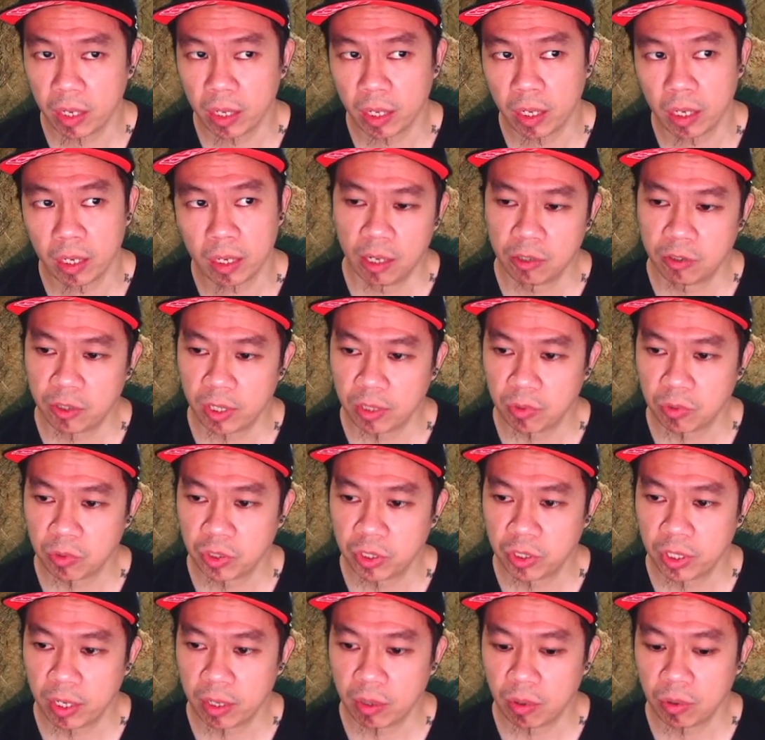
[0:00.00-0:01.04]
then I'll try to
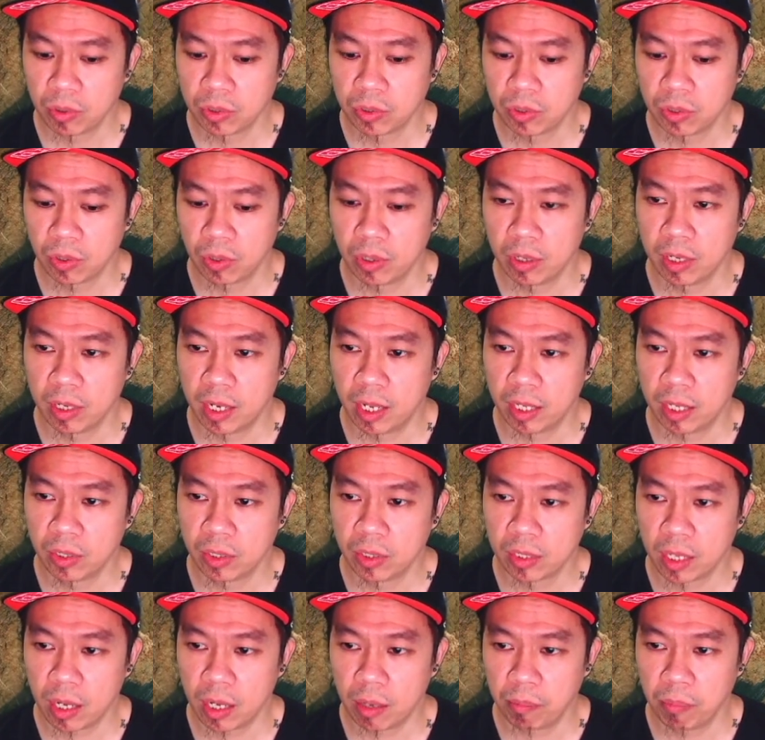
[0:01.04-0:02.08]
share also on another
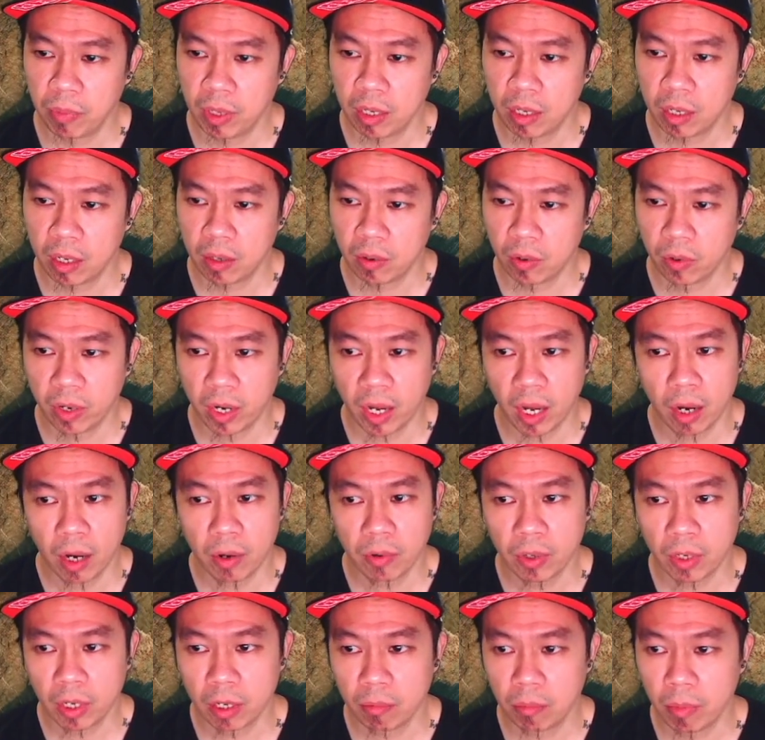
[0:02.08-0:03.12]
topic on how
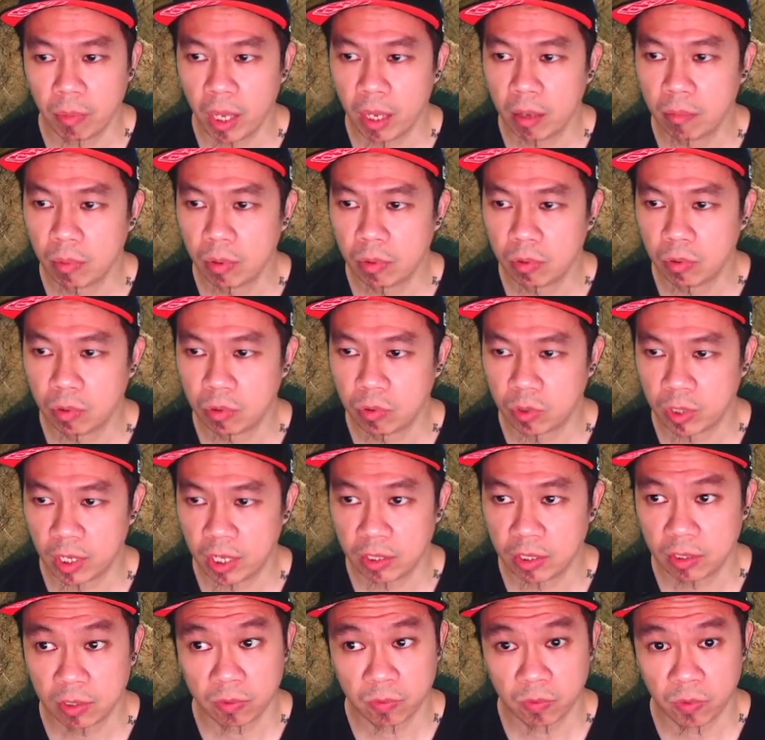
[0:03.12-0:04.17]
you can be able to
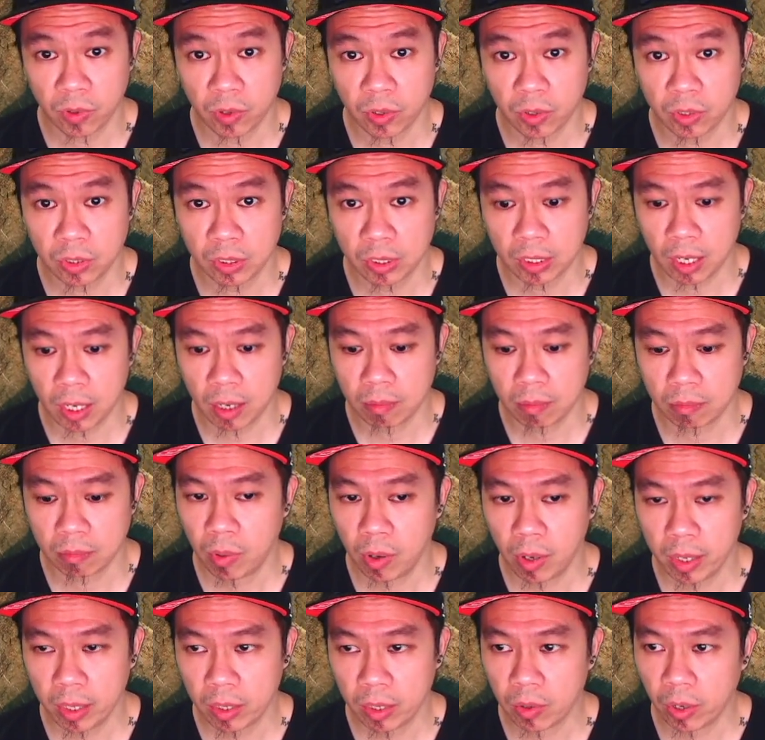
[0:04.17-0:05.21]
transfer some
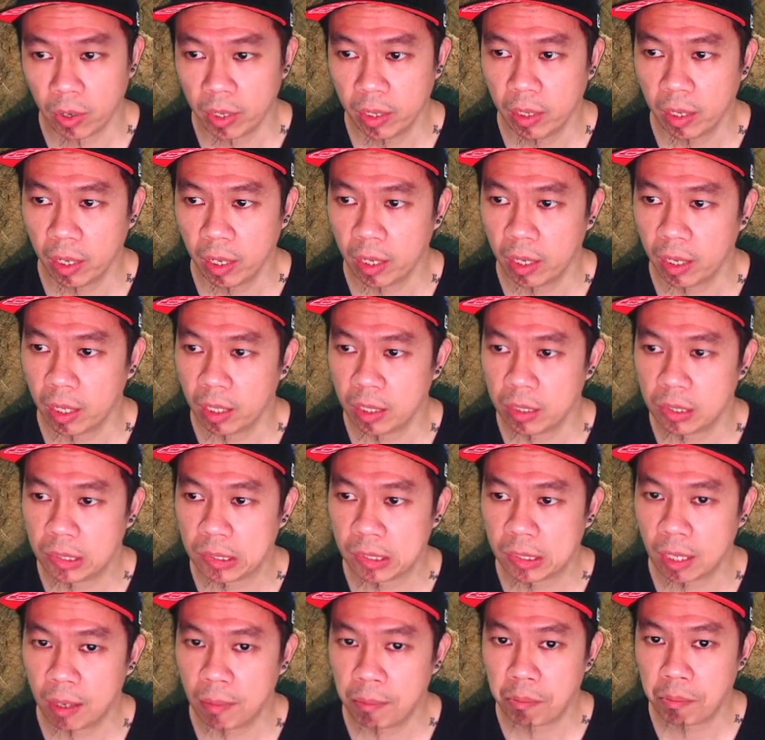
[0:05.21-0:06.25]
Polygon and then
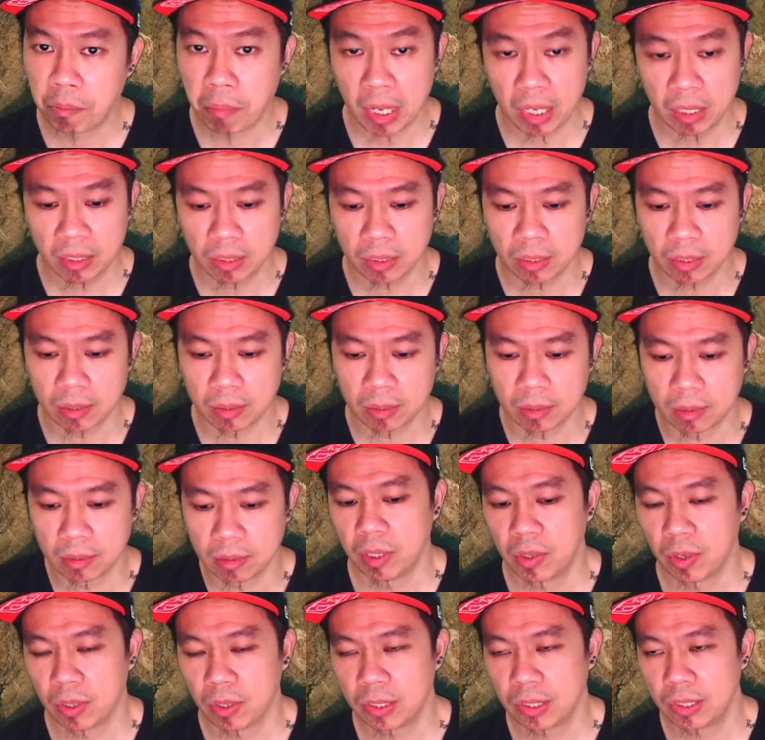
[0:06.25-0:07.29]
some Mist,
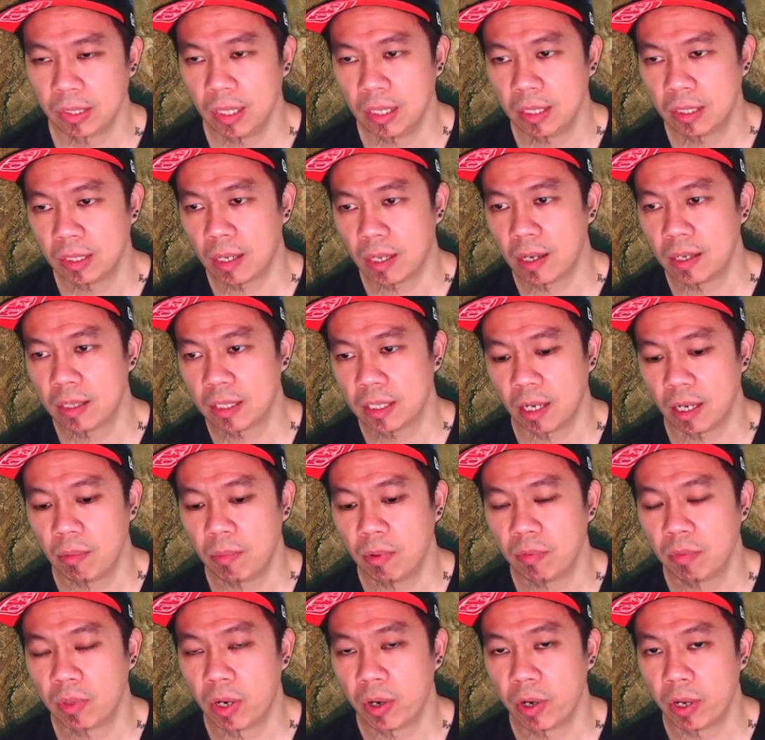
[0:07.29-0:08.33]
because these are some
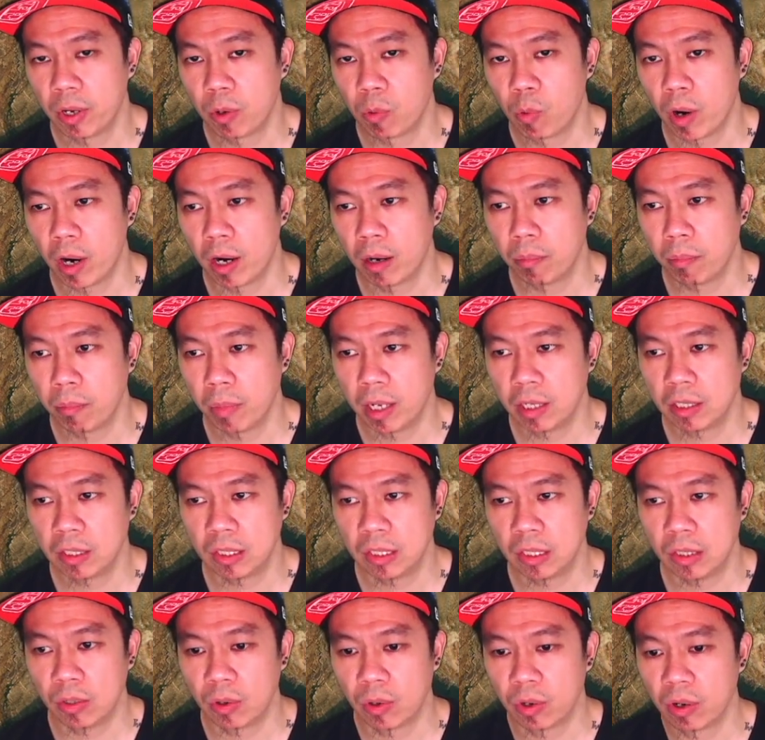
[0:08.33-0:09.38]
of the
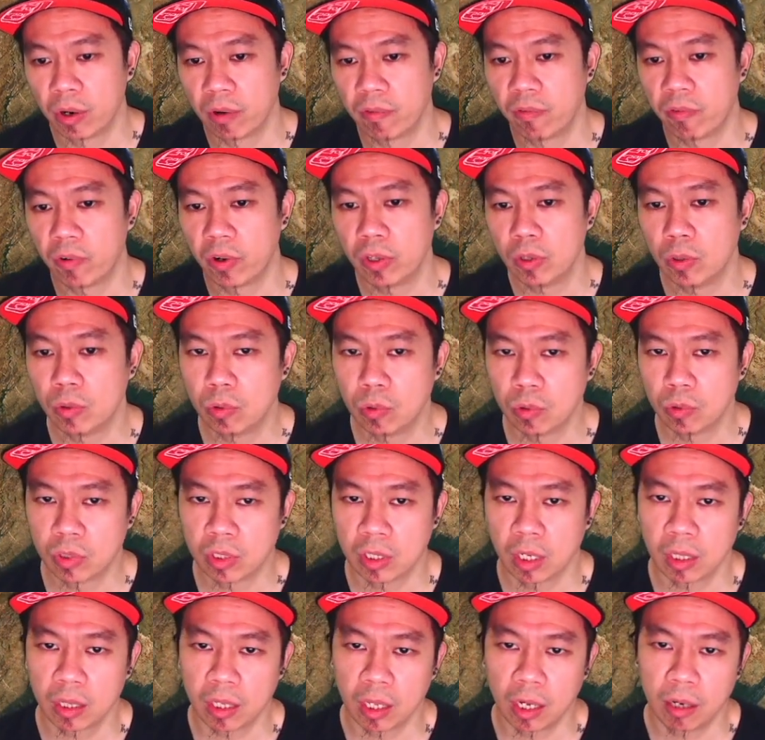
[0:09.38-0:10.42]
requirements in order for you to
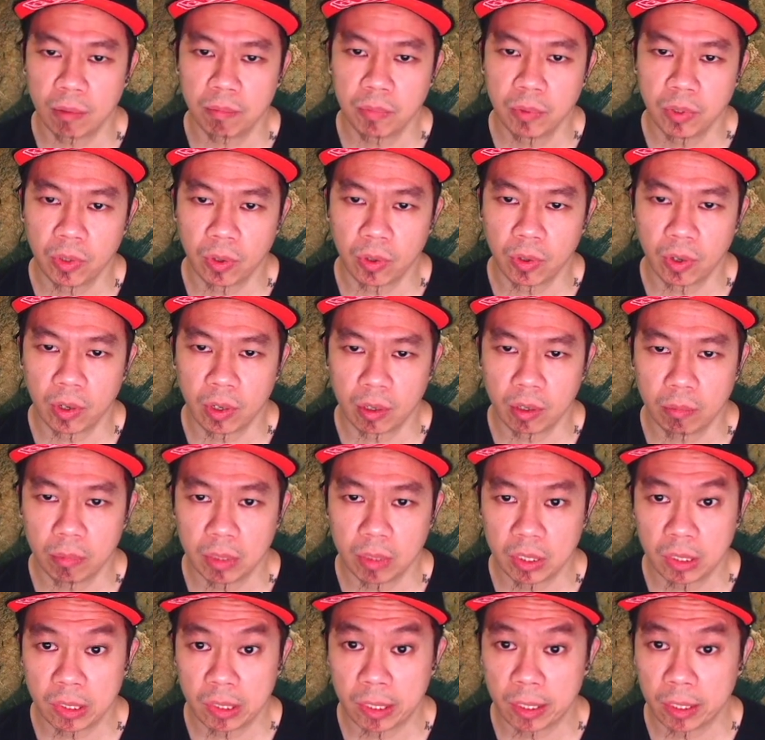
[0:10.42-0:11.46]
set up your
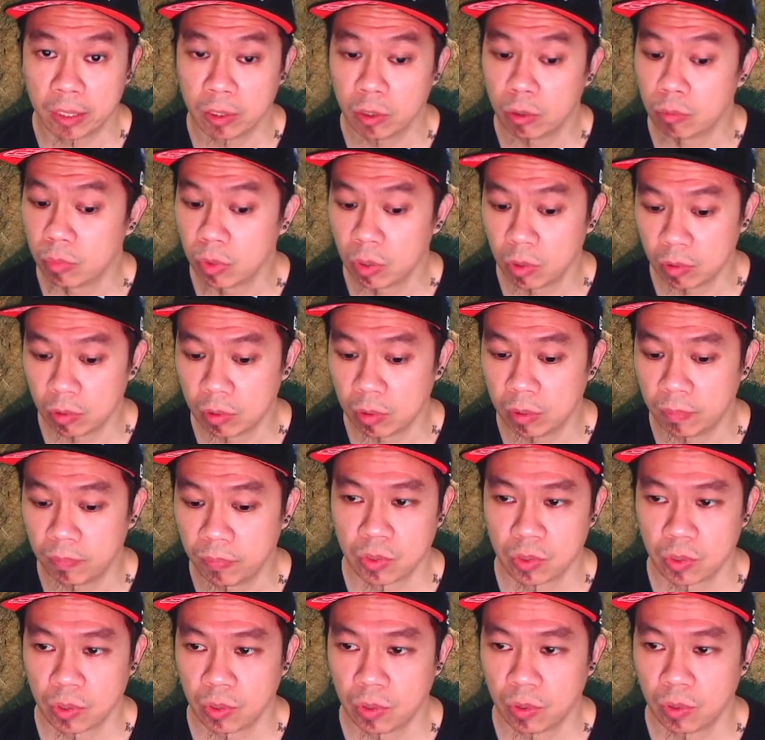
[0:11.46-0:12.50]
Mysterium node.
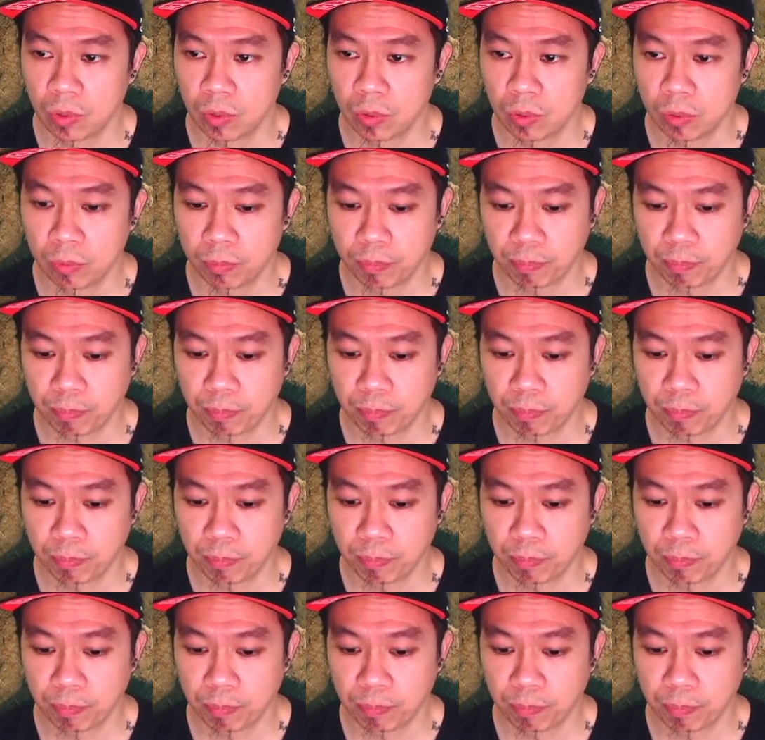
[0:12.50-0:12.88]
So